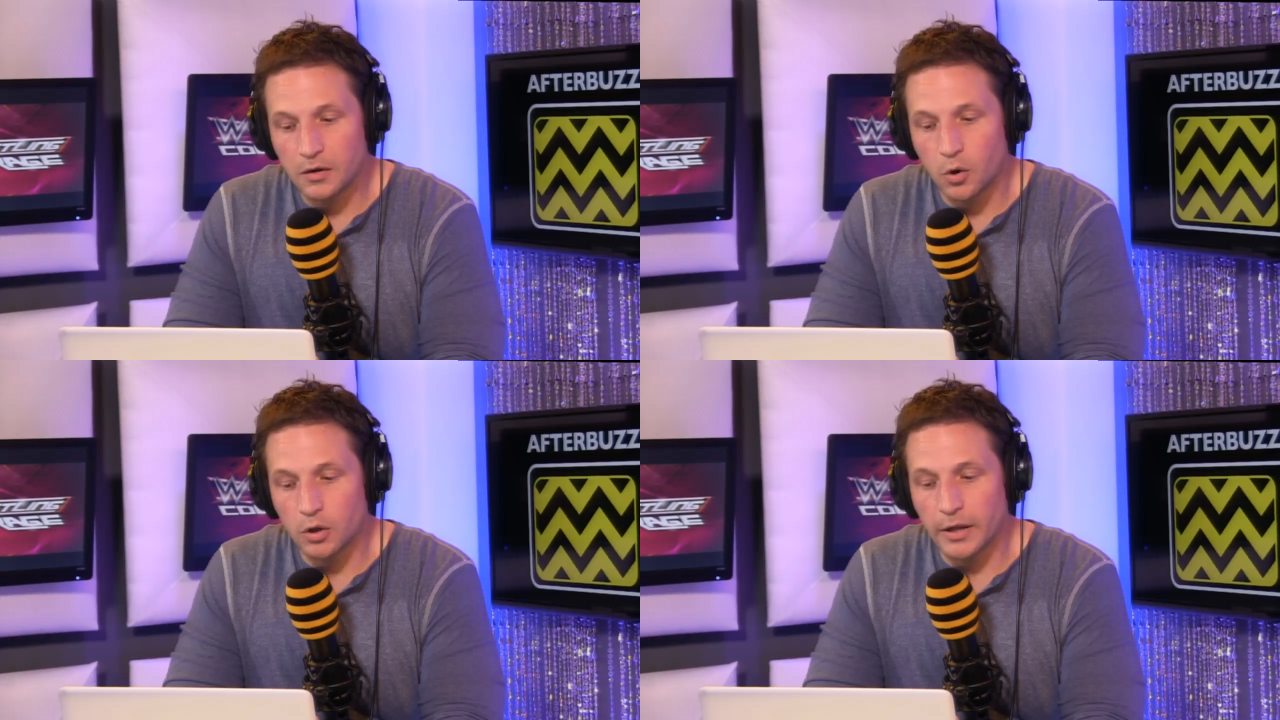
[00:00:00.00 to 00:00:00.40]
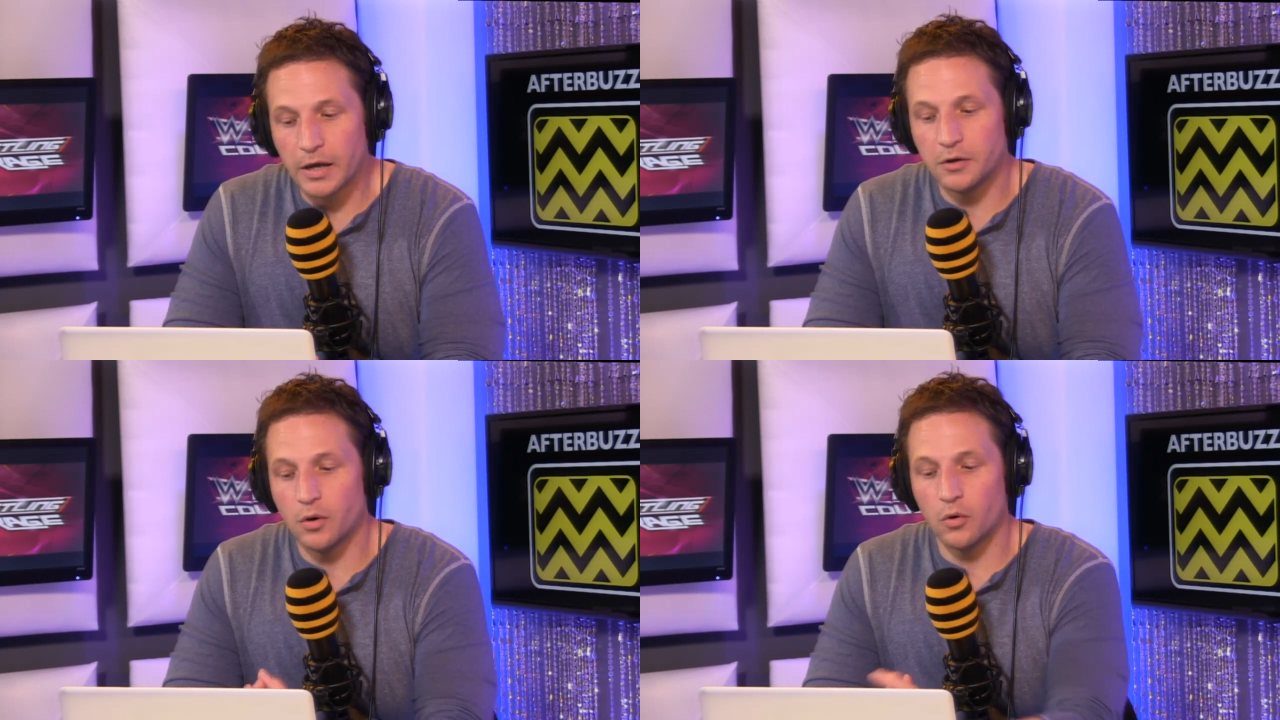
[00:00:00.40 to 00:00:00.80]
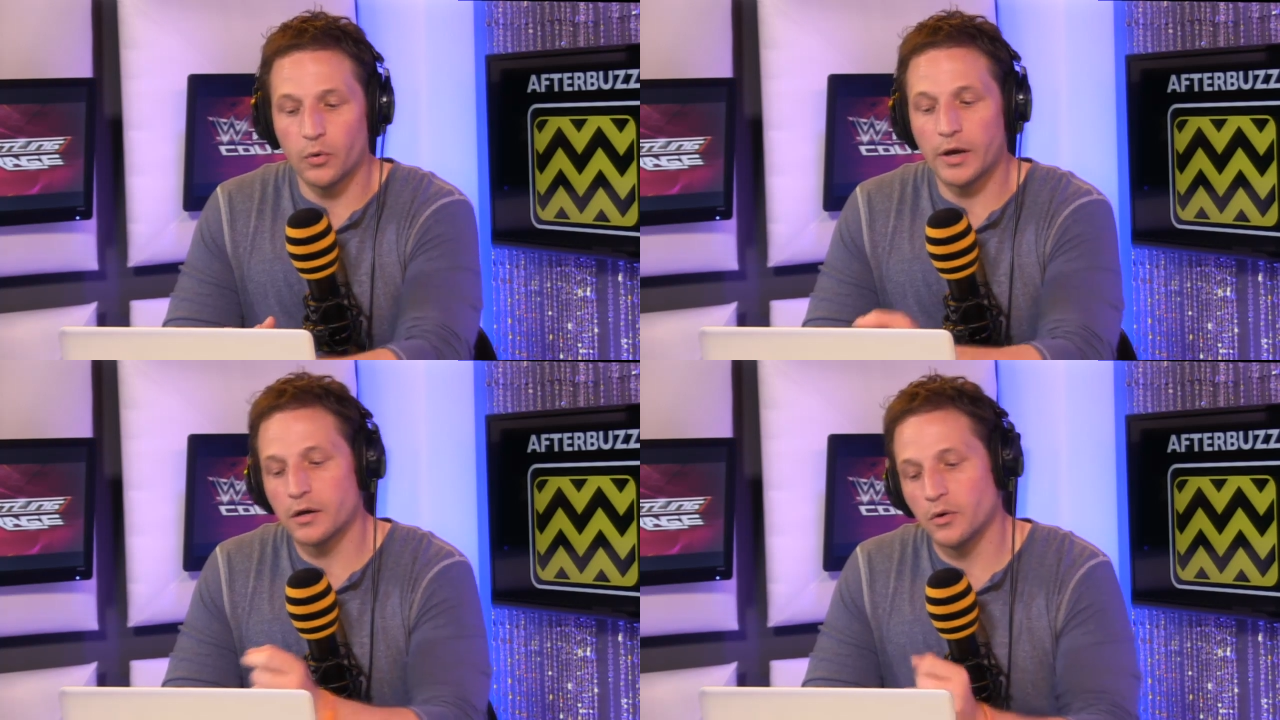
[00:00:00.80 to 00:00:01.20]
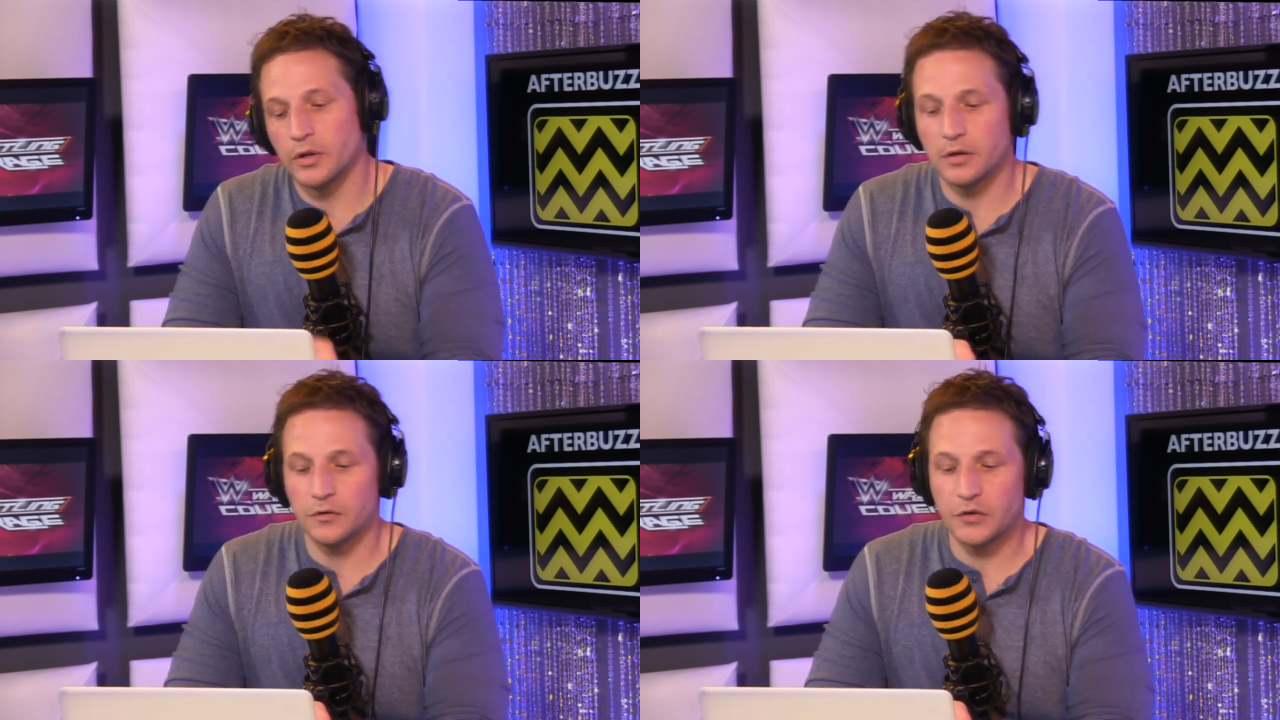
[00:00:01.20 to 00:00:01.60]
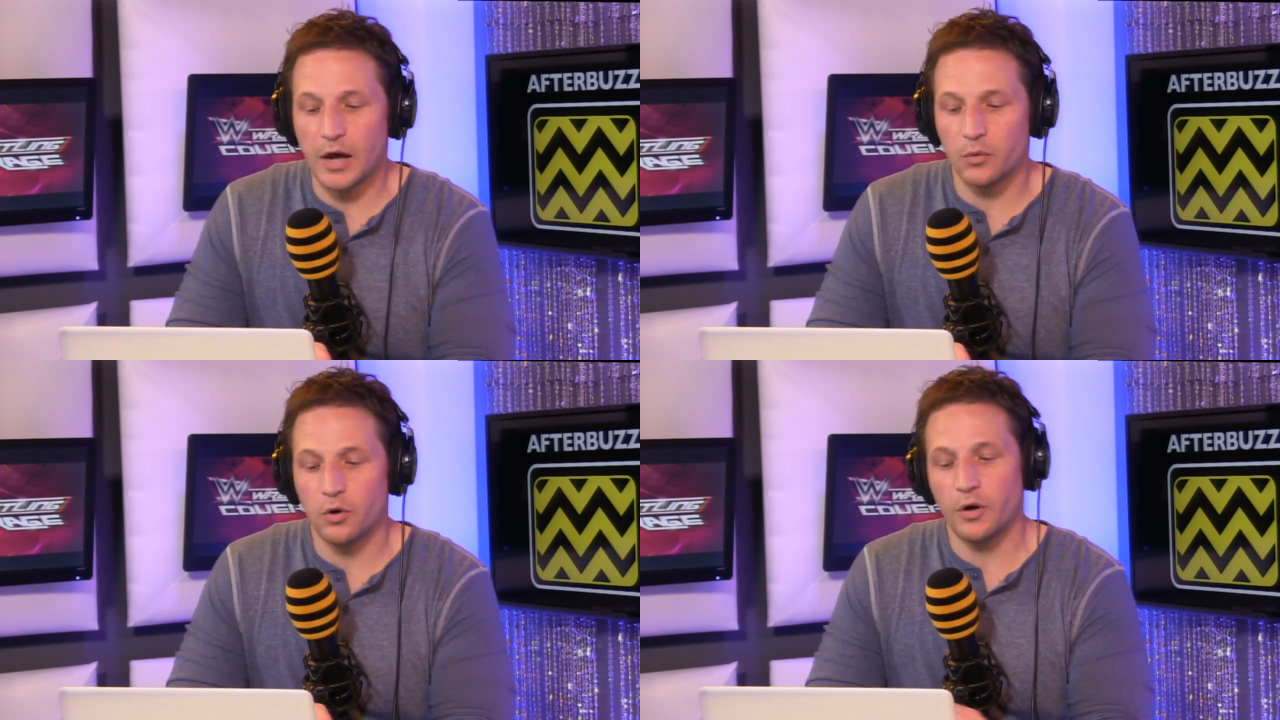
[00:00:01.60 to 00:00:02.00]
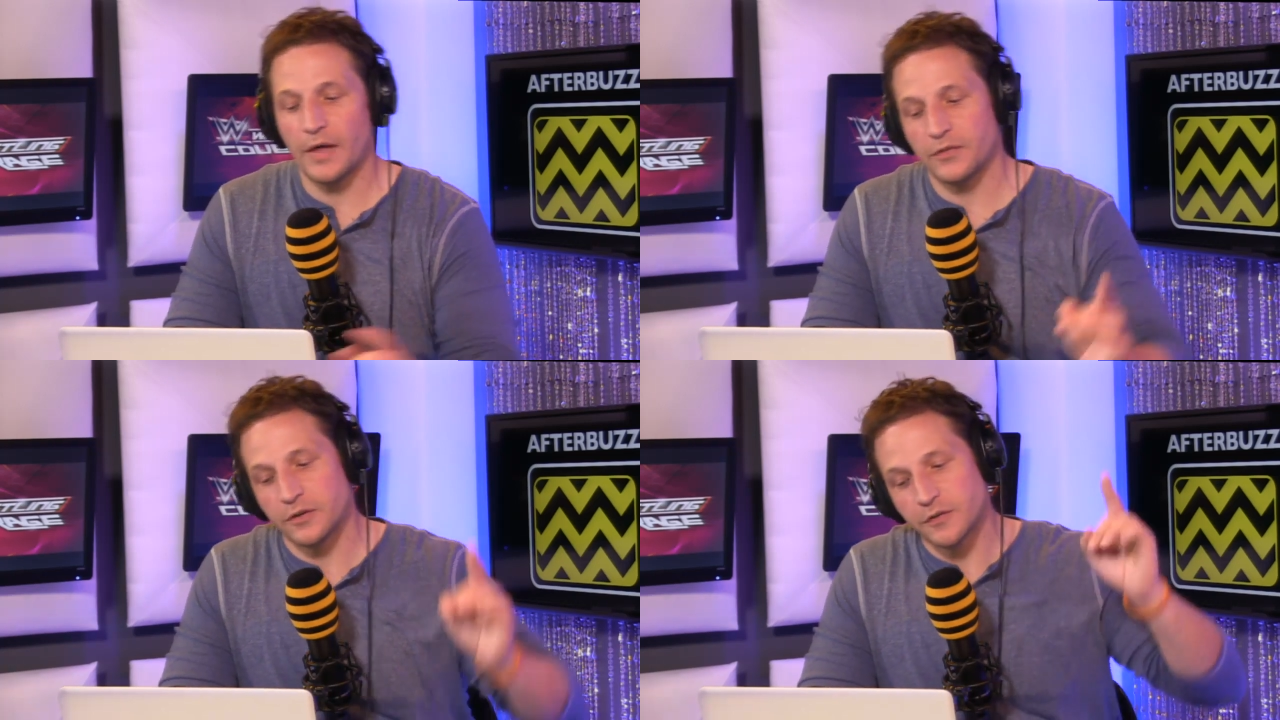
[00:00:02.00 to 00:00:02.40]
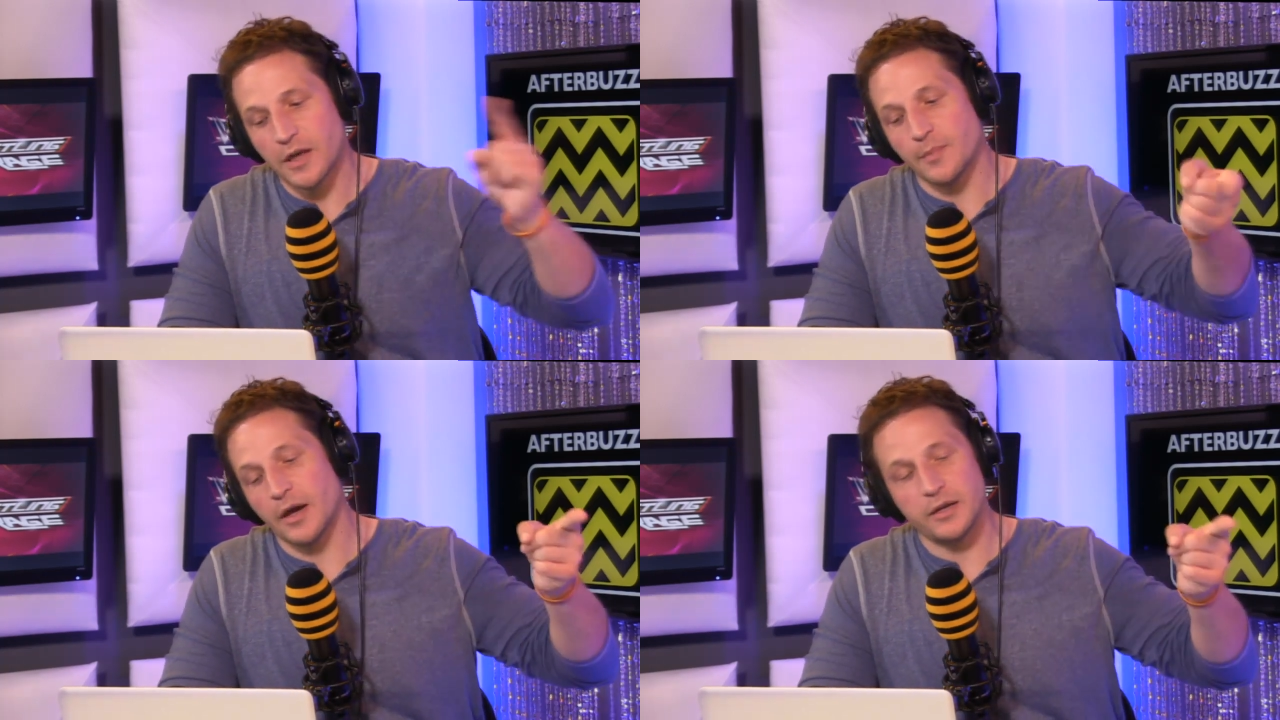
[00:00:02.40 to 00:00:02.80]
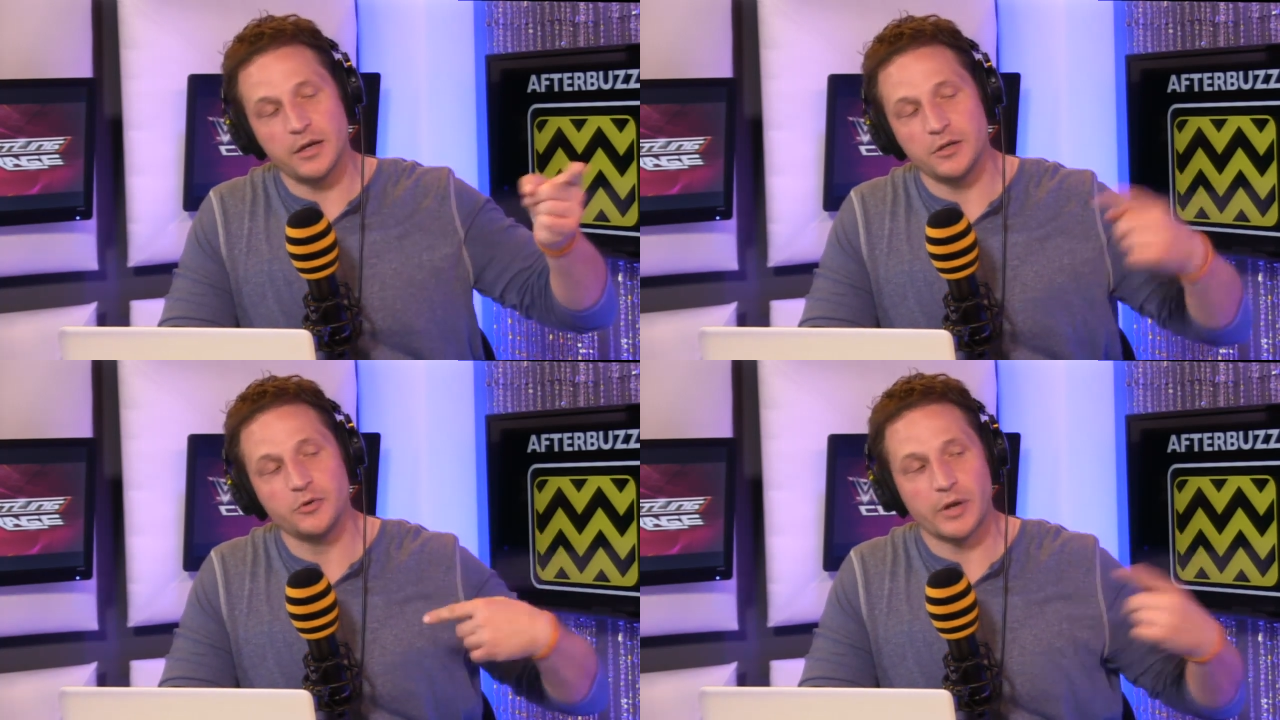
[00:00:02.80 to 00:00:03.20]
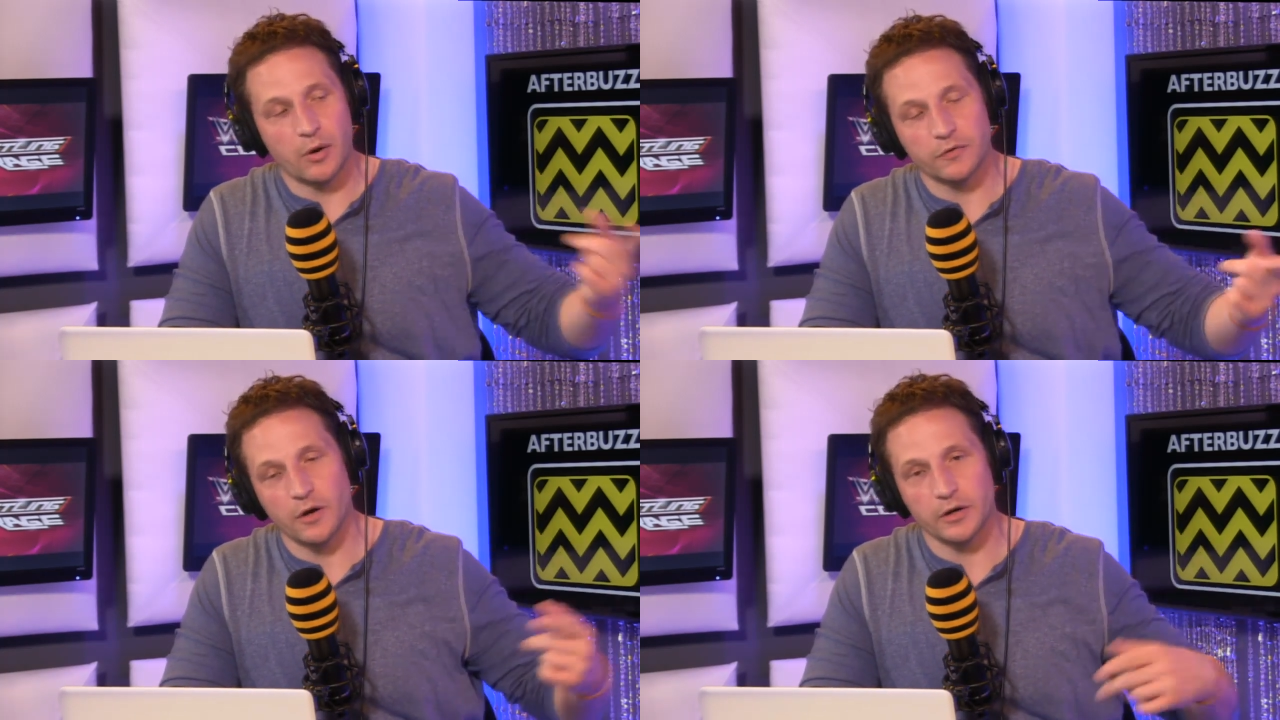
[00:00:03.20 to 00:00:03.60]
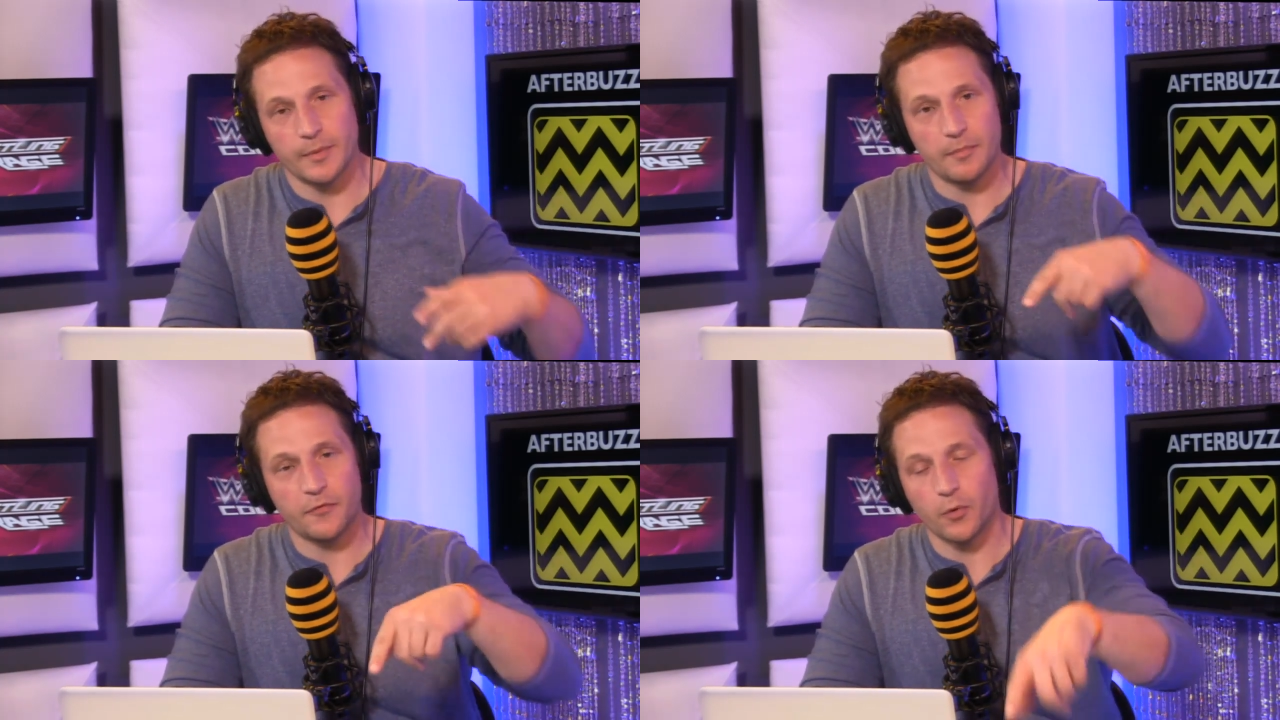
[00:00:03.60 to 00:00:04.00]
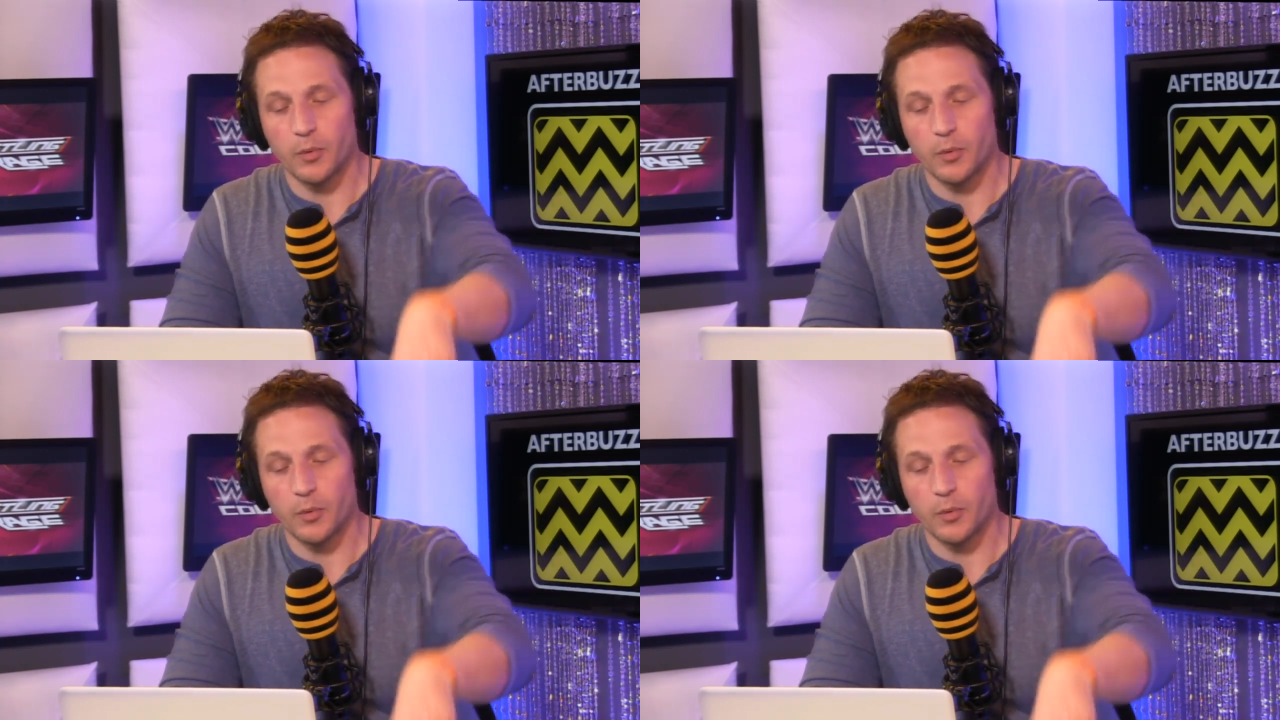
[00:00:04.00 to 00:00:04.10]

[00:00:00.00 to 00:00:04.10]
Orlando Orego in chat roll had the same idea you and I were talking about before